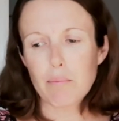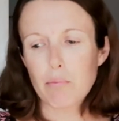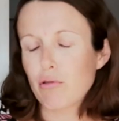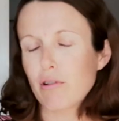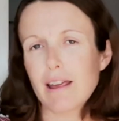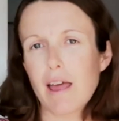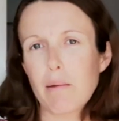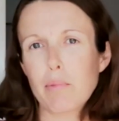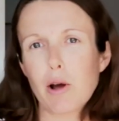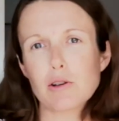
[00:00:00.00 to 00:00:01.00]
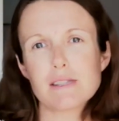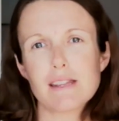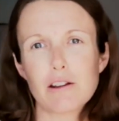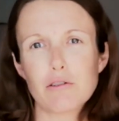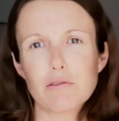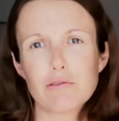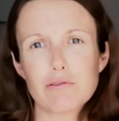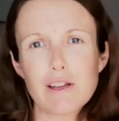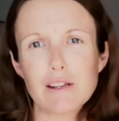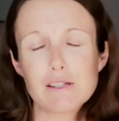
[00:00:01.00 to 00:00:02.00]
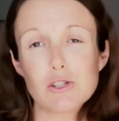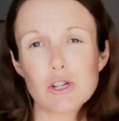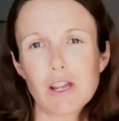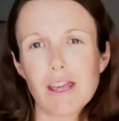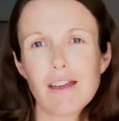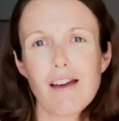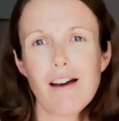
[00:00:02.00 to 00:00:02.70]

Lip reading: pre and postnatal fitness journey.